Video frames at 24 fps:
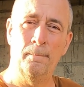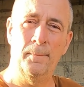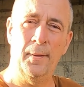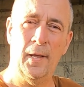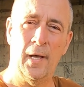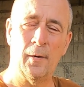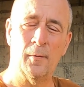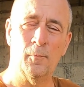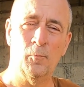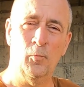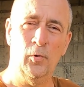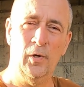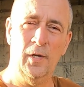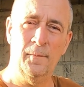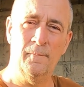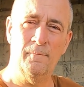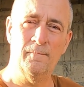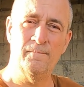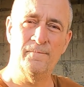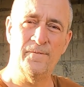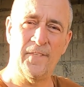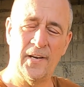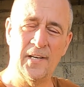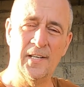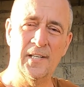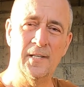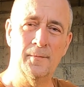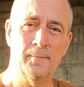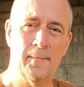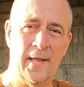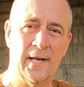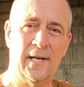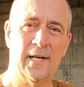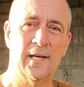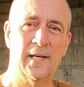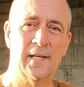But what it
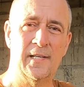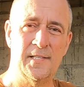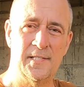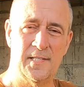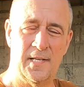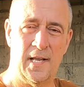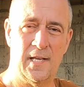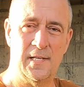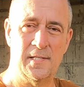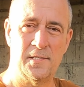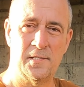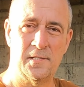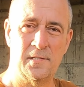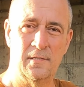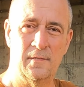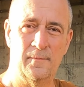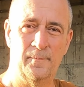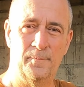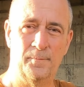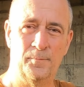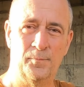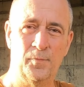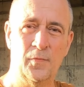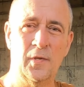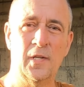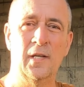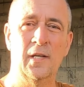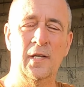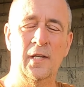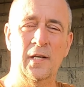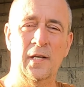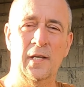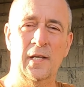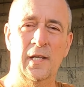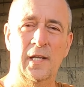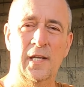fundamentally says
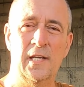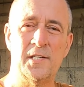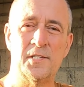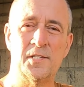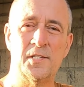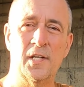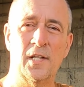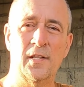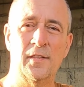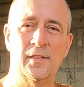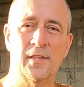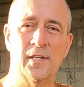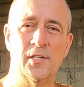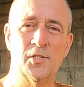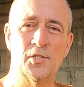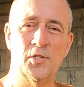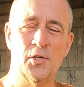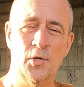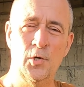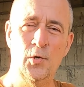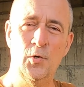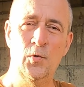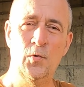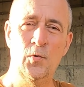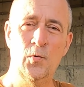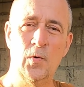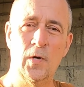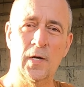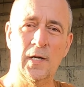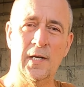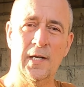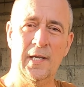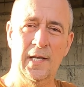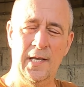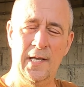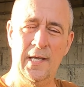is that the two
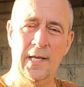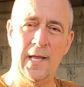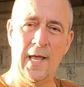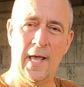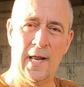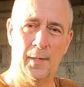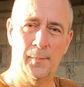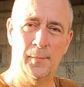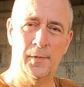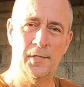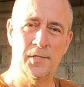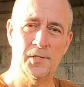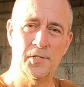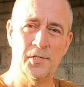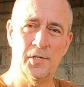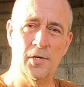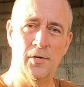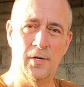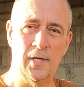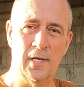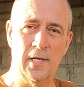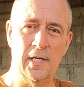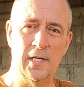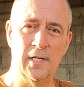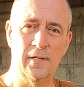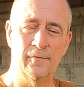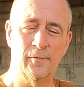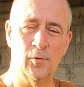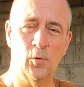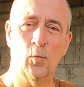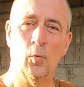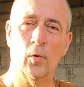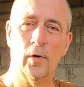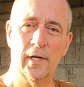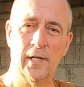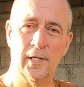key elements you need
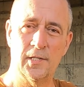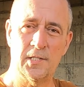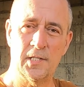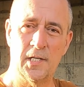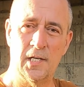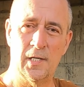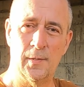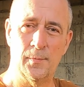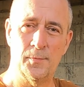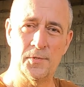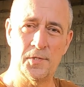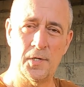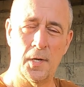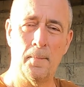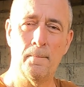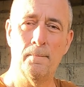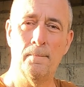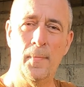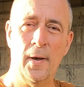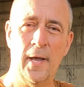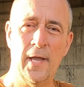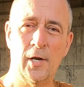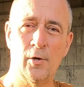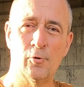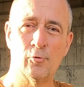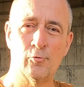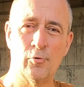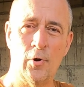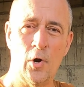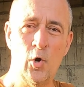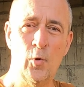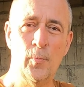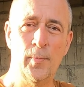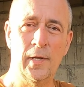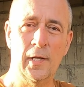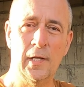for what it terms
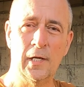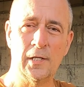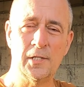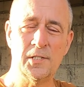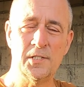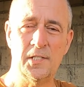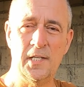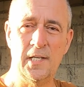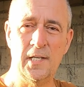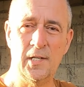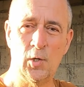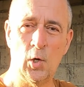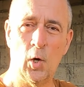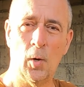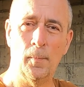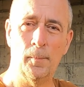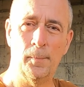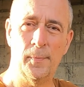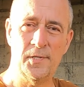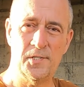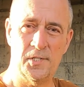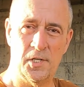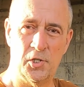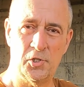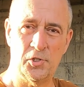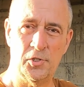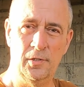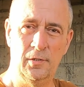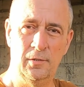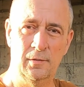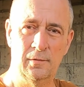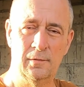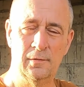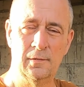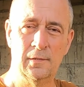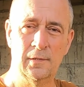microbial
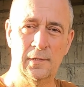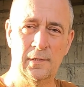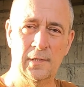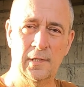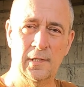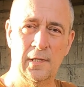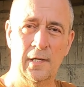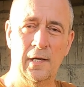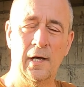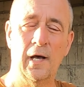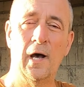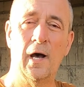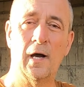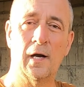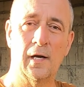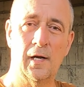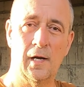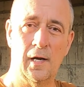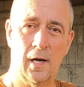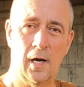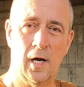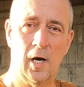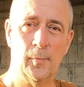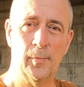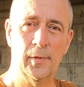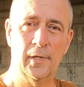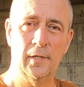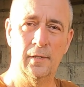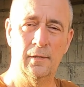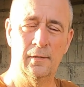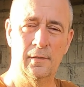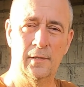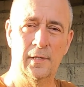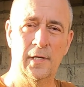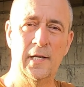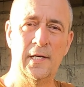decomposition are
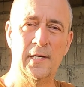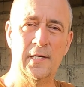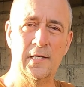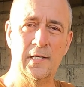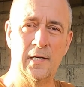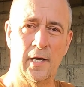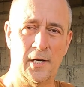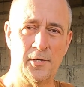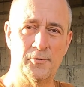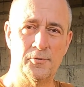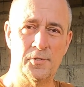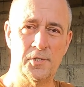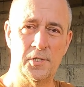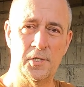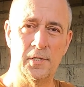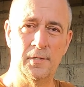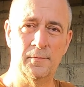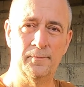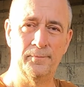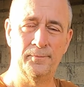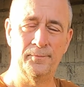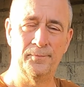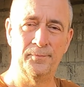carbon and nitrogen.